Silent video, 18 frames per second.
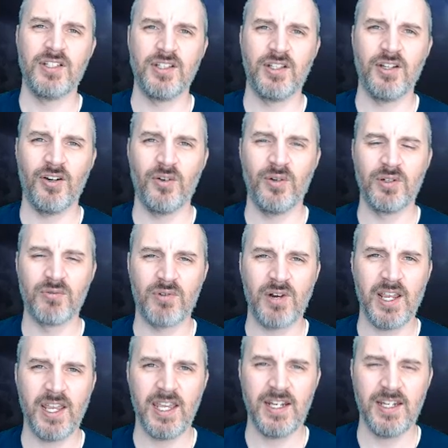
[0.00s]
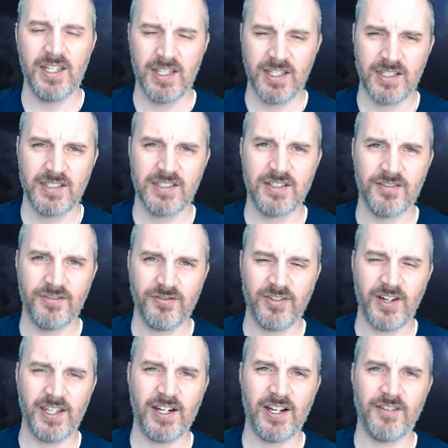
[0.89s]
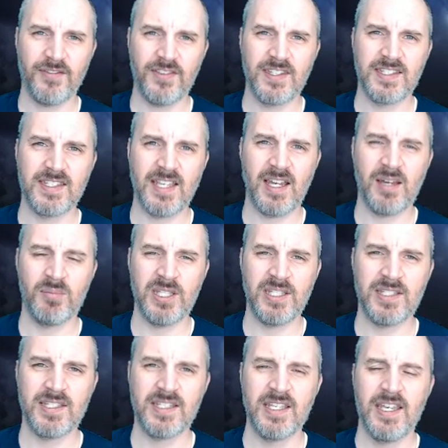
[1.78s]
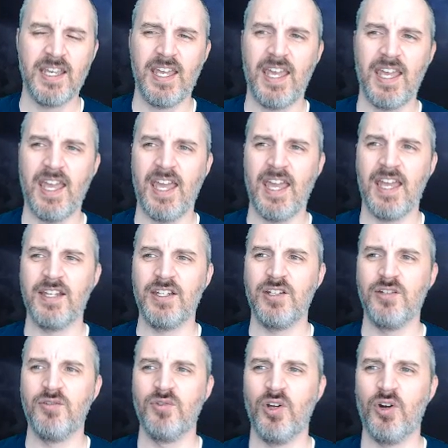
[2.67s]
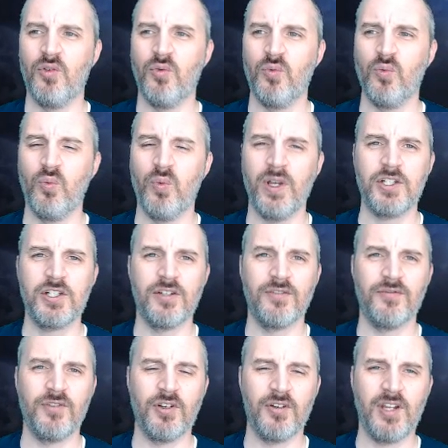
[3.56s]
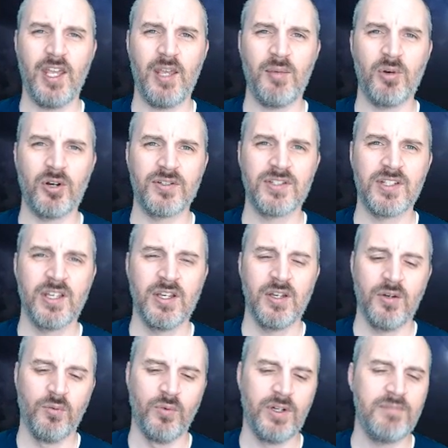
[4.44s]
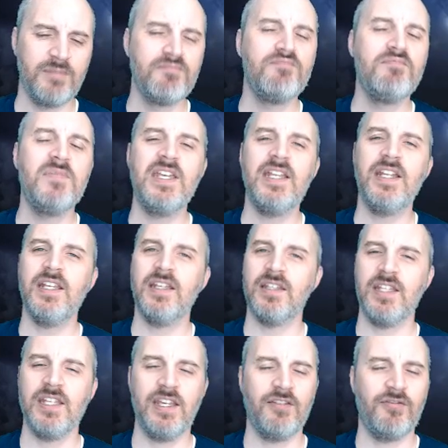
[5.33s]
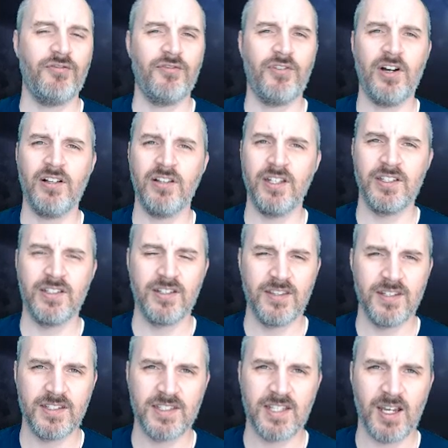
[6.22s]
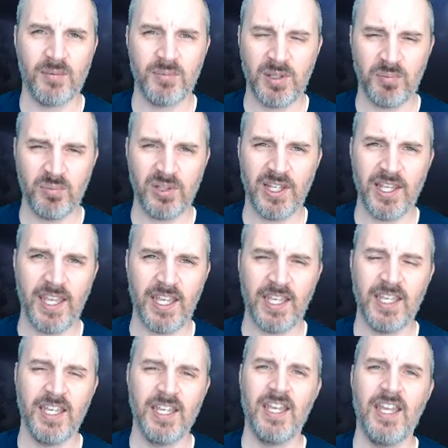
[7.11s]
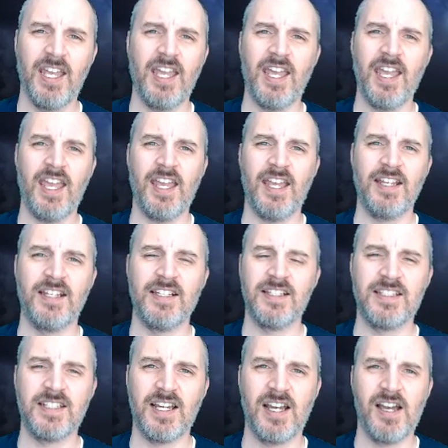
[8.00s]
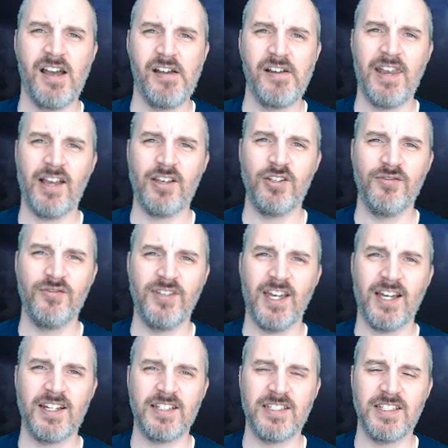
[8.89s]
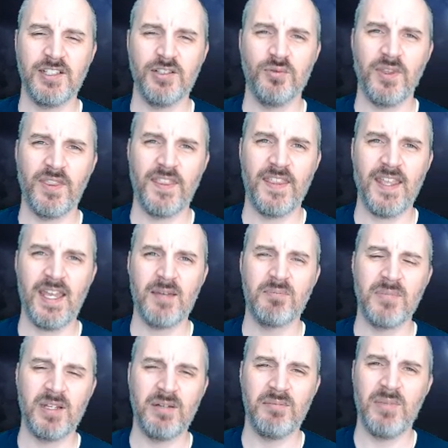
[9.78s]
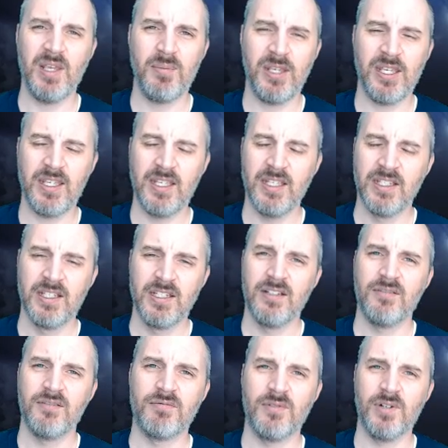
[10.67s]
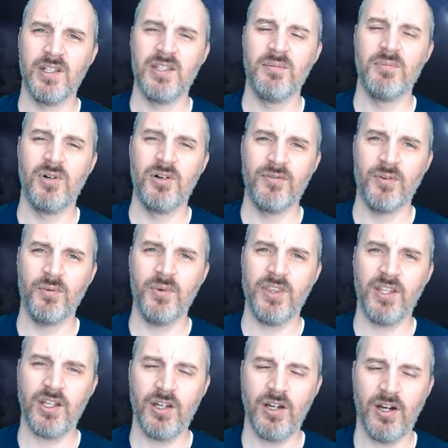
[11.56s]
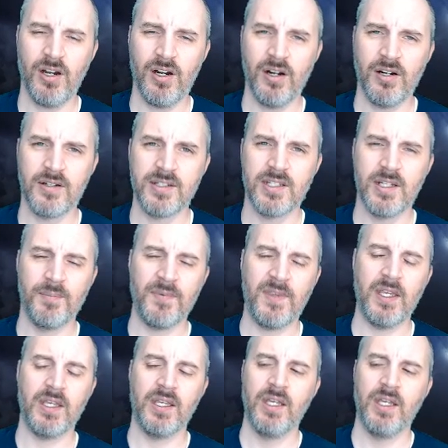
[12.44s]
go and raid to fight off the zombies. And you know which of your neighbors would immediately have fallen to the zombie plague. And now you've got to deal with them and maybe run them over with a car or something.